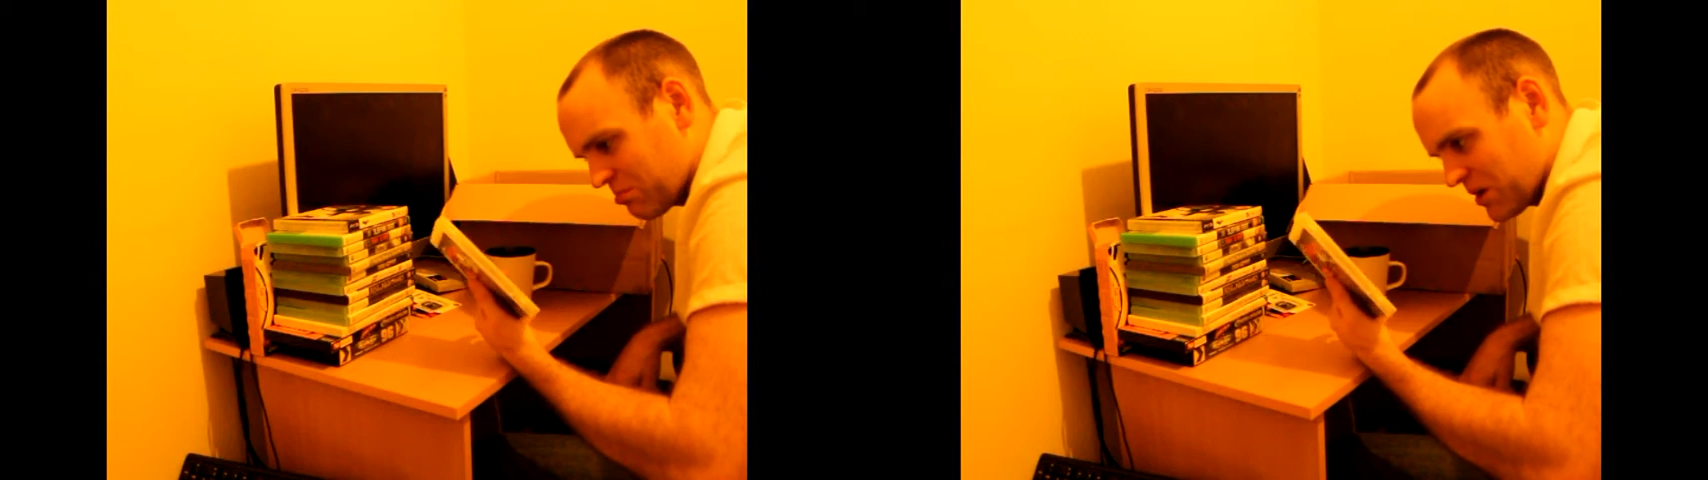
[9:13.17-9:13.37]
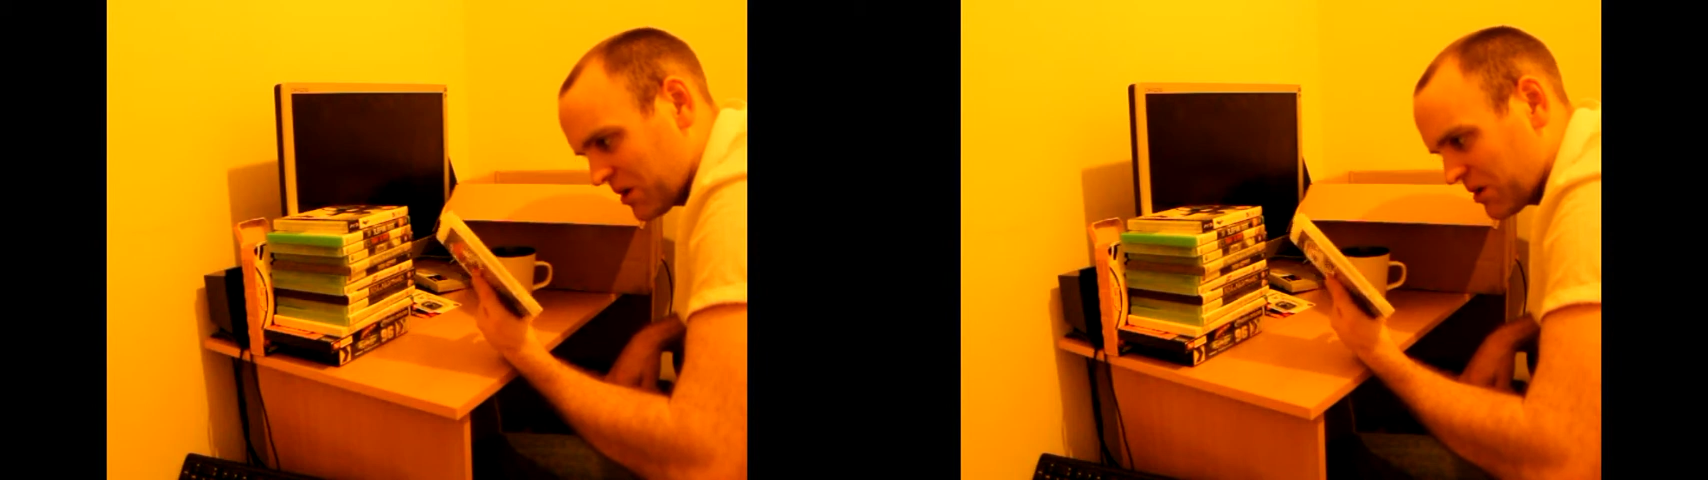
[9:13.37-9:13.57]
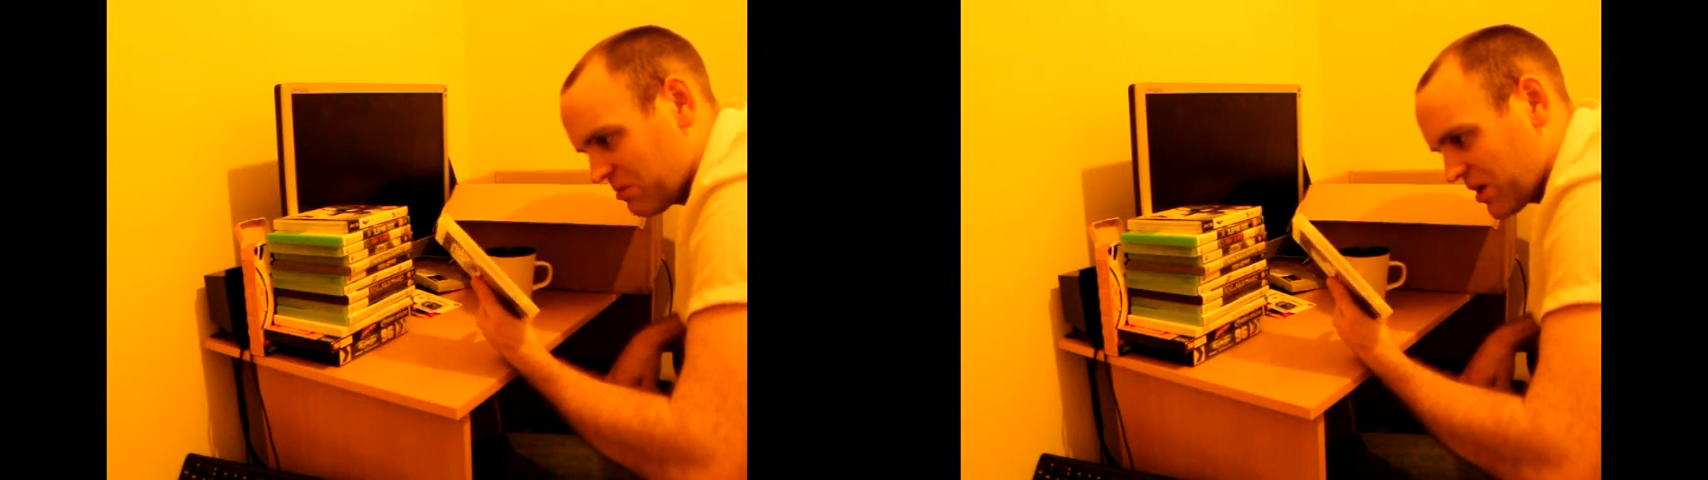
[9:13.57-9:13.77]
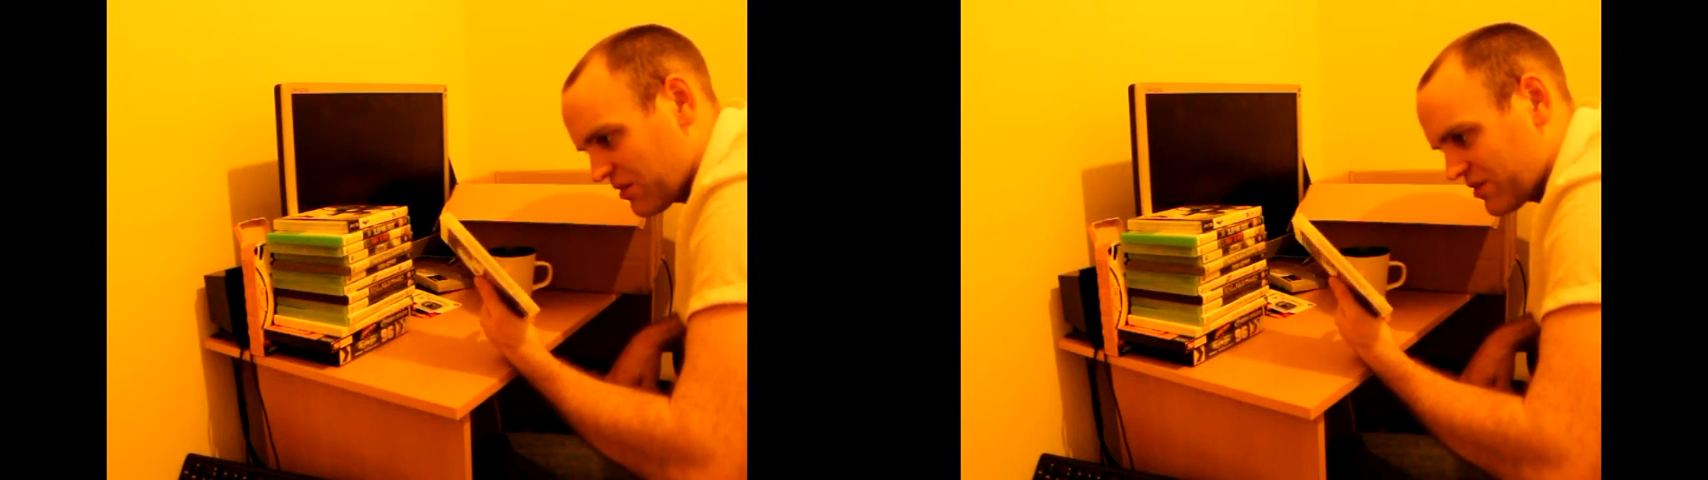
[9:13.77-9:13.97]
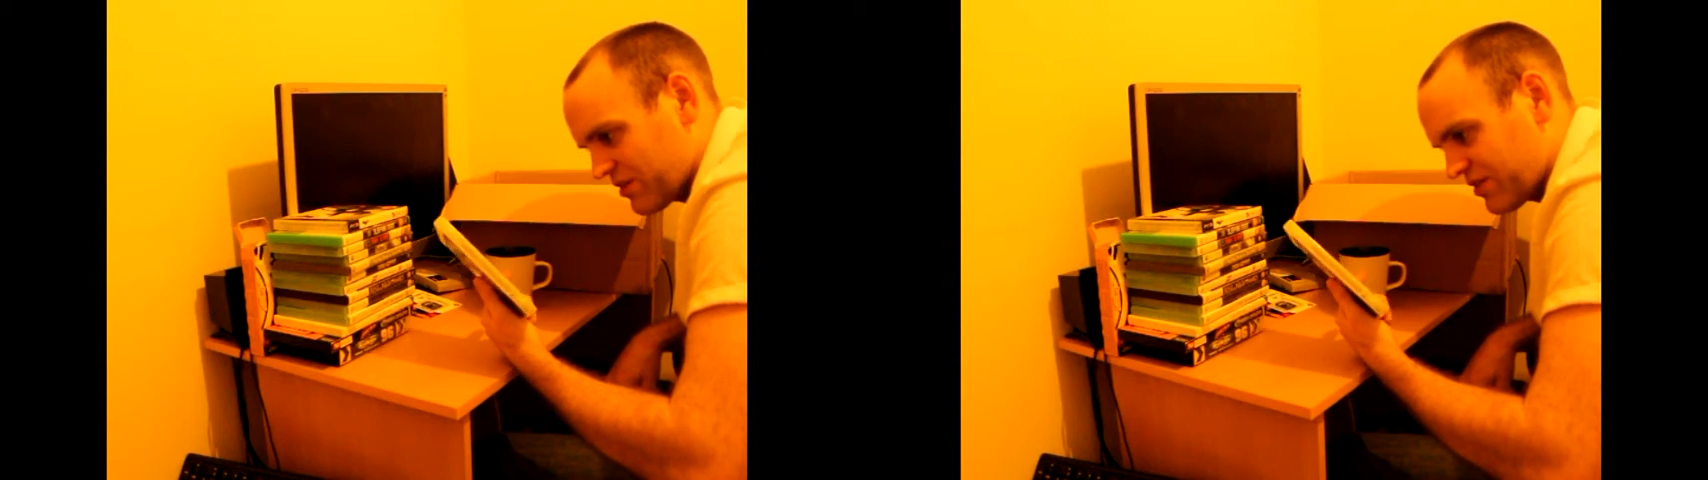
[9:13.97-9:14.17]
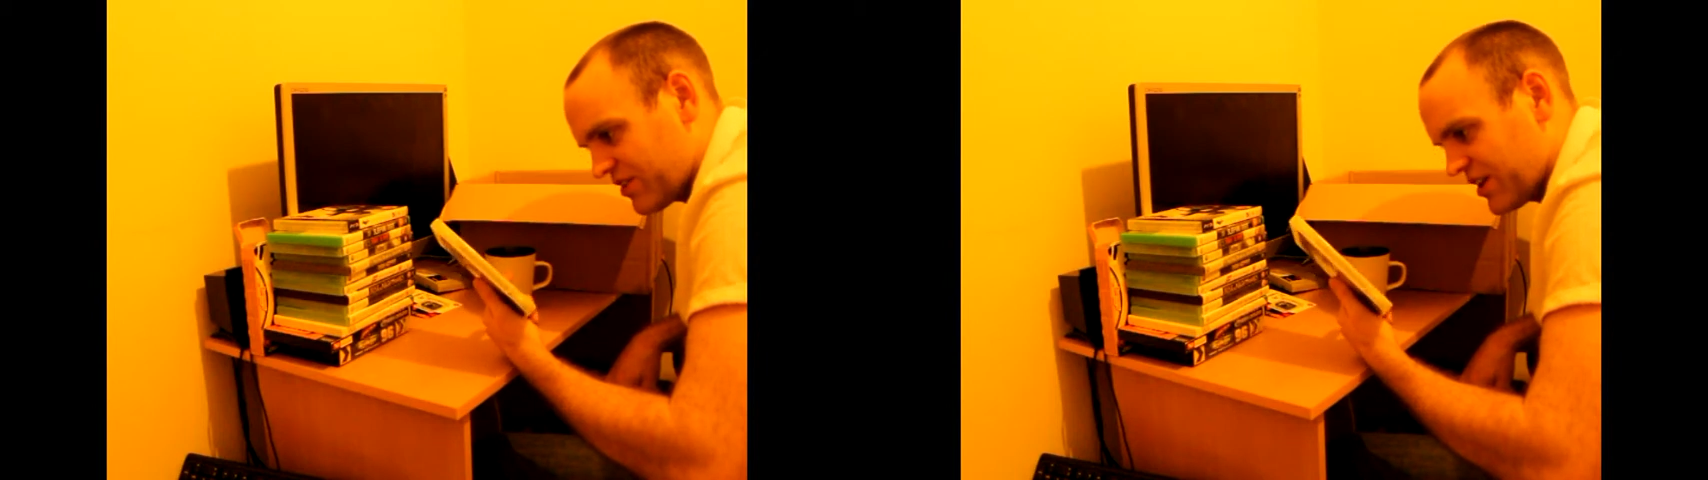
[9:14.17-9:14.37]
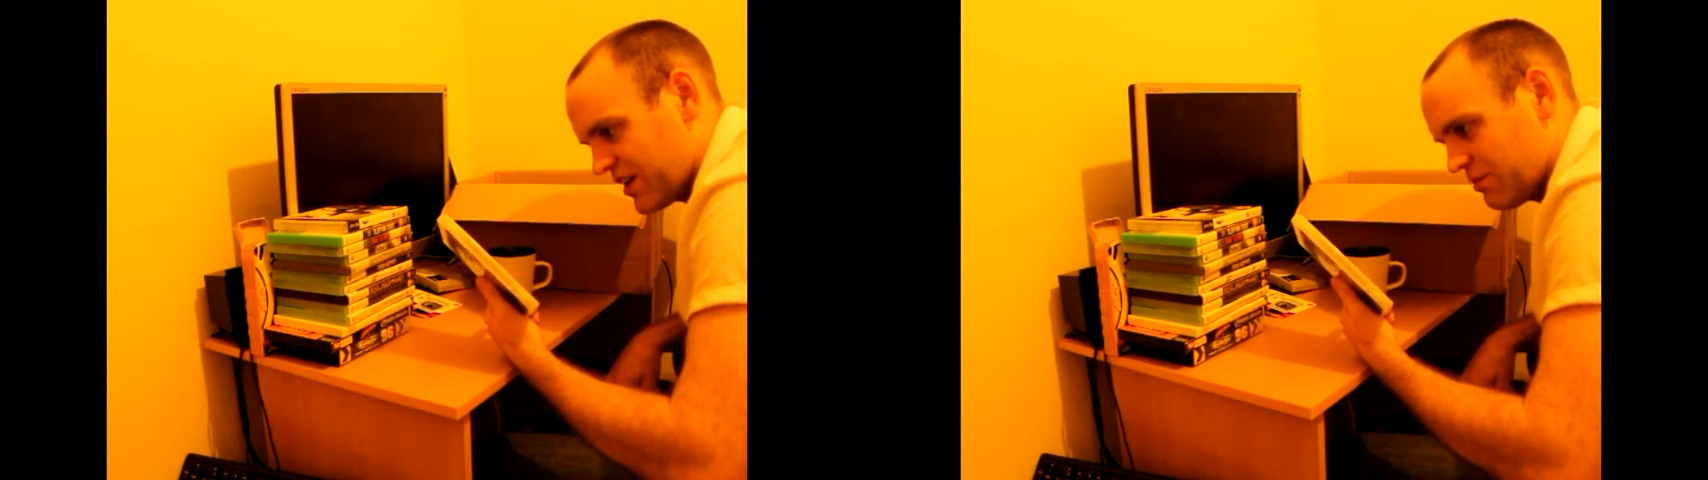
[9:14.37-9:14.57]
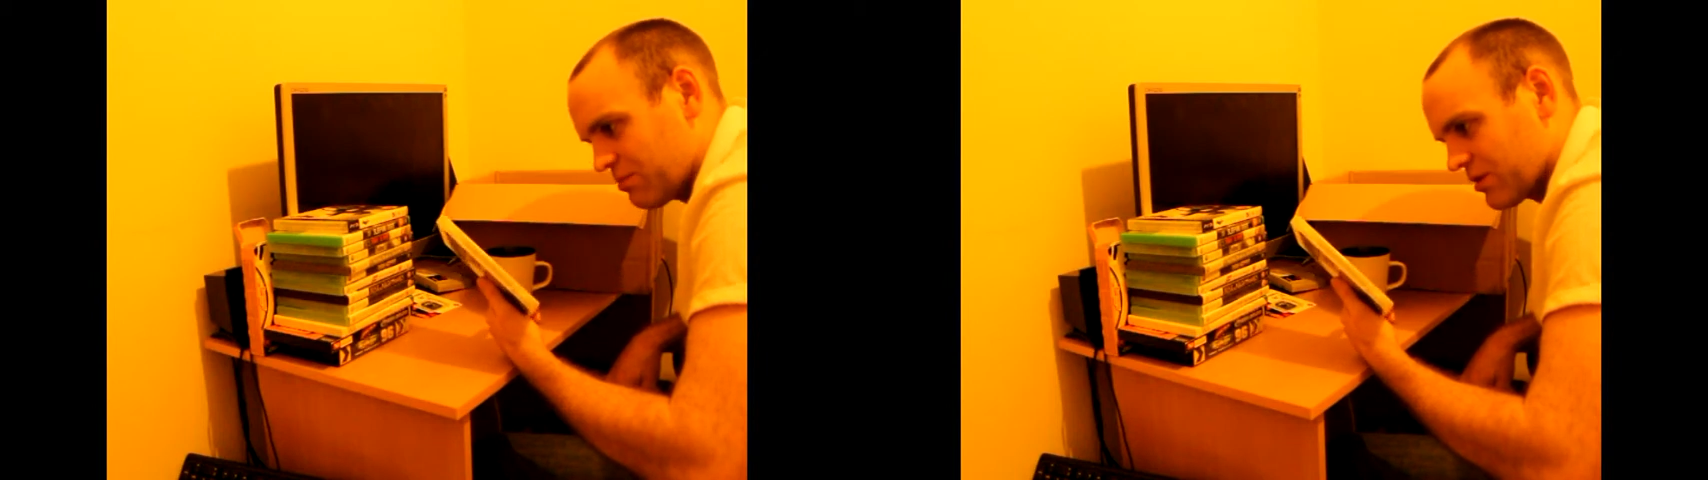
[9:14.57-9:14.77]
That was just
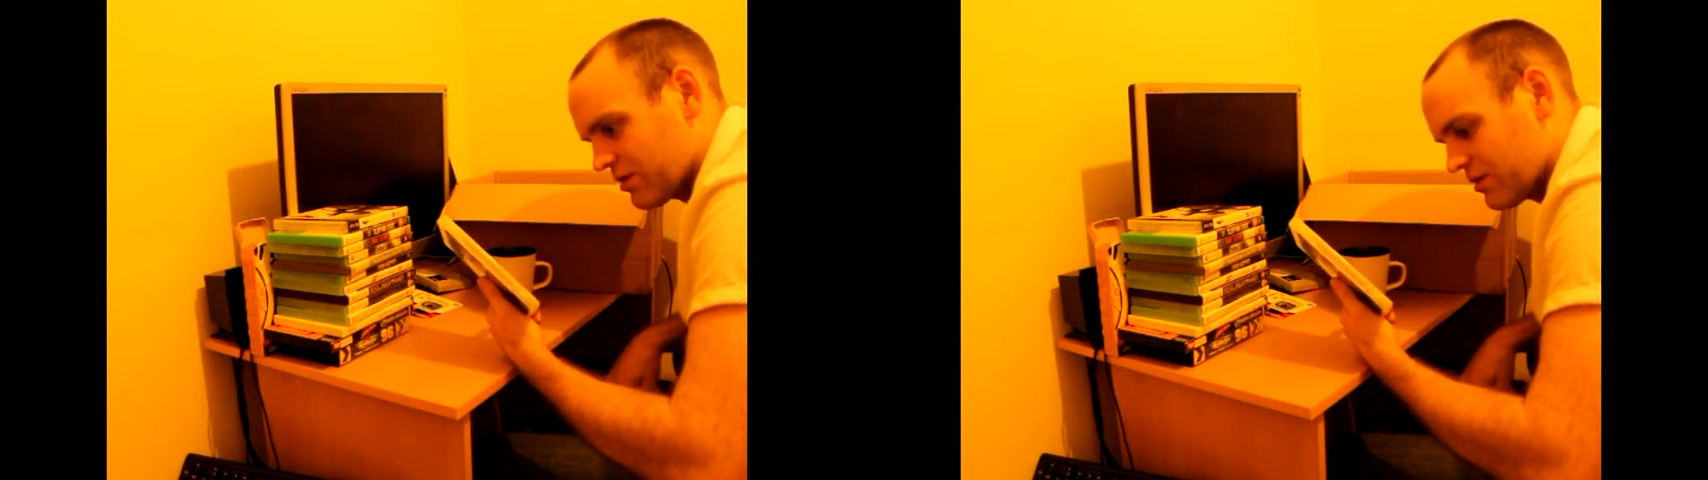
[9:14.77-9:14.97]
cheap.